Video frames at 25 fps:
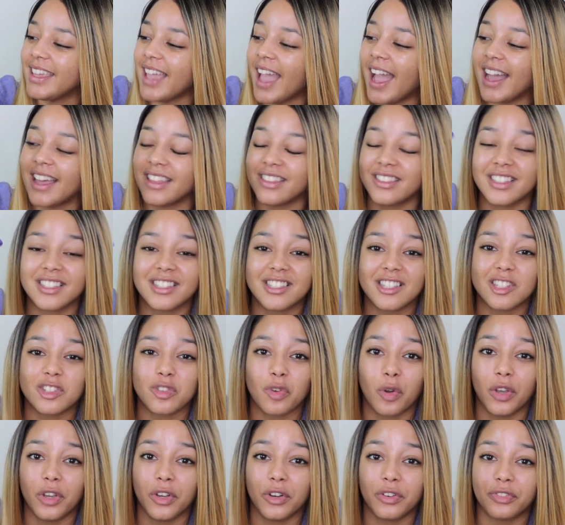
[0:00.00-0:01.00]
yeah, this is
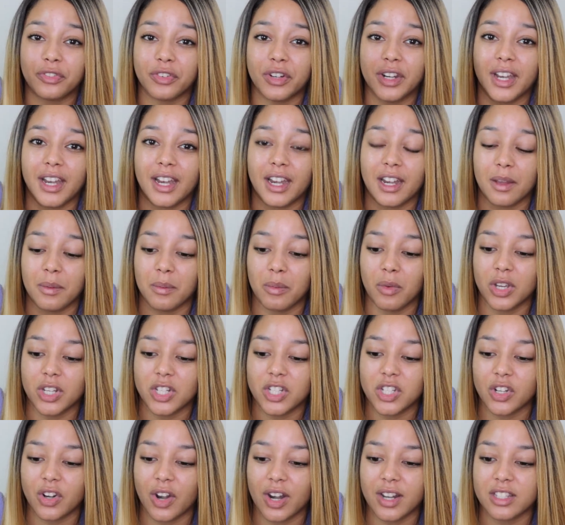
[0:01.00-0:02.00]
oil free and it
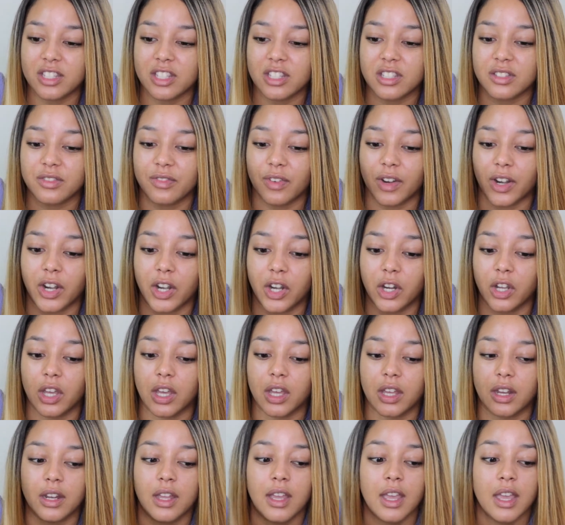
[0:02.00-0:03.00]
moisturizes very
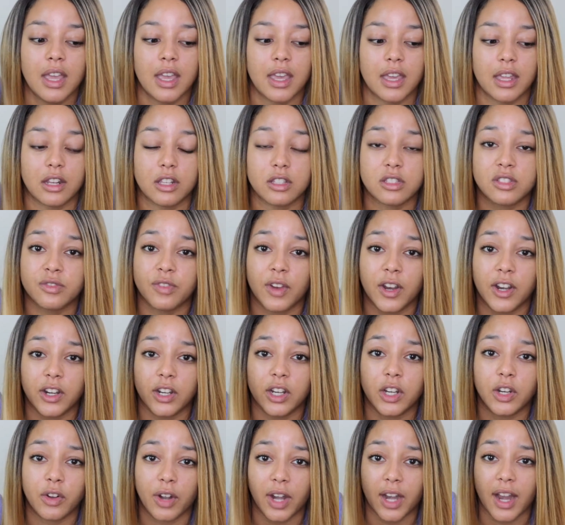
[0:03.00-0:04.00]
good and it's very
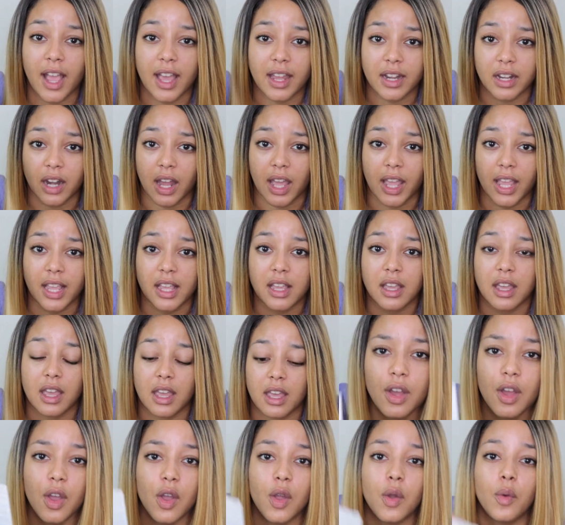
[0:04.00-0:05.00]
great at night
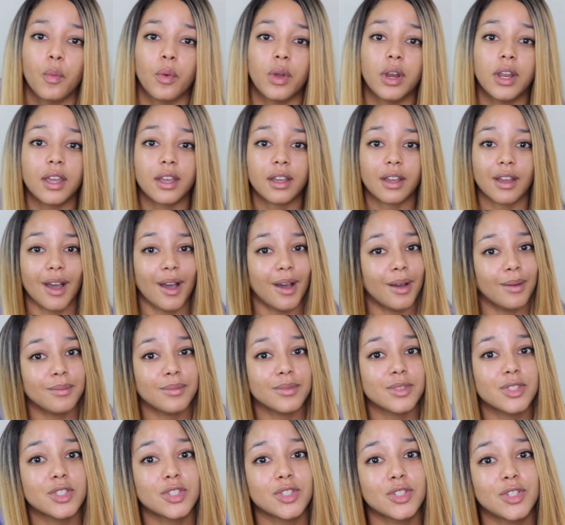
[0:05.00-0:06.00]
when it
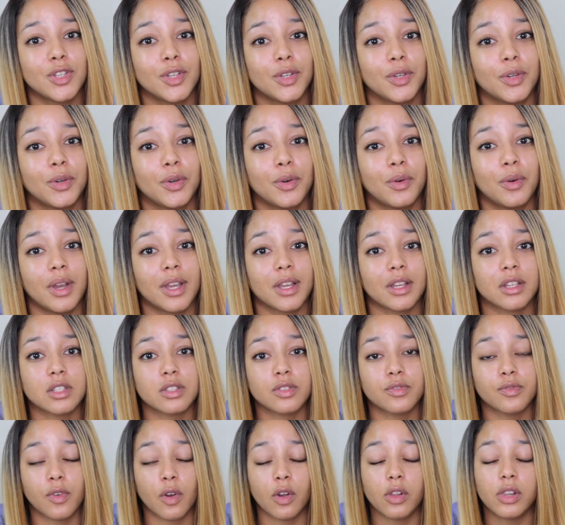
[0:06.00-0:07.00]
comes to
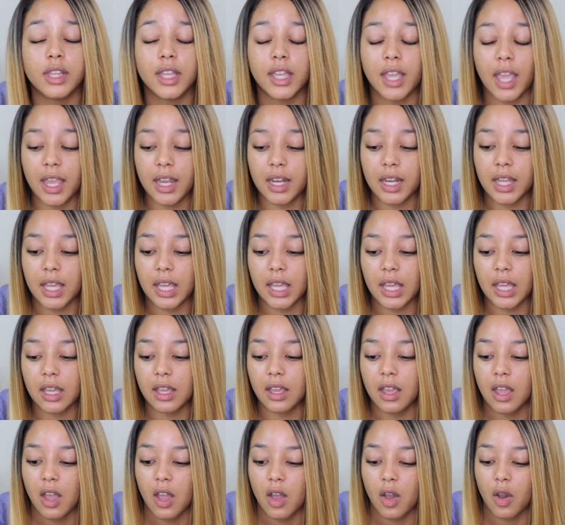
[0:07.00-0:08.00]

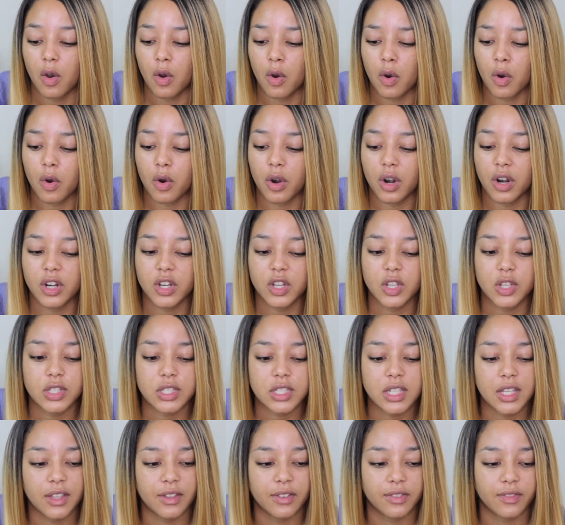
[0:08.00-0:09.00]
exfoliating or
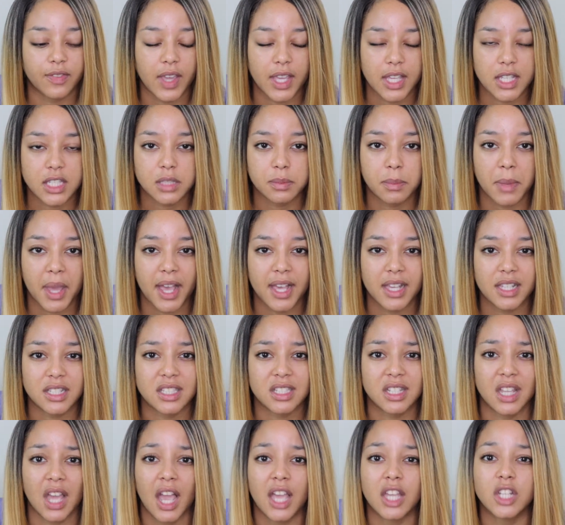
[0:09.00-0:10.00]
using face
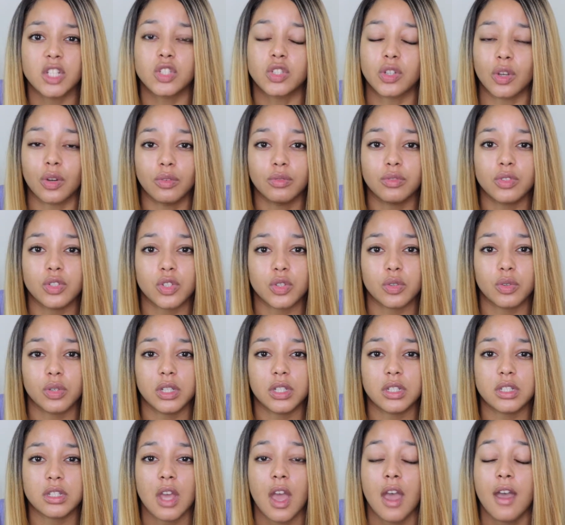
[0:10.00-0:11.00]
mask, I don't do
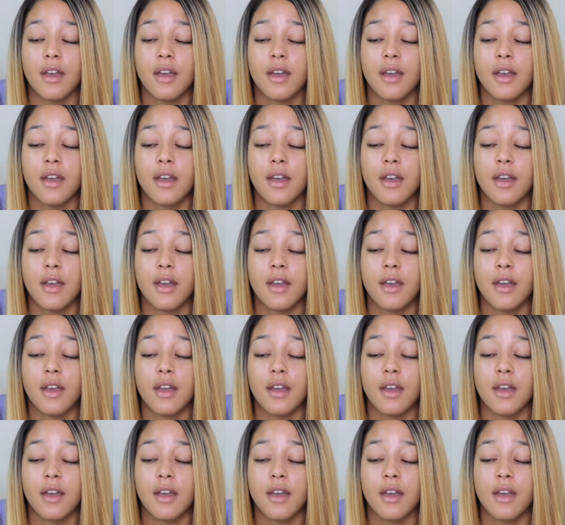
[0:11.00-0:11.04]
it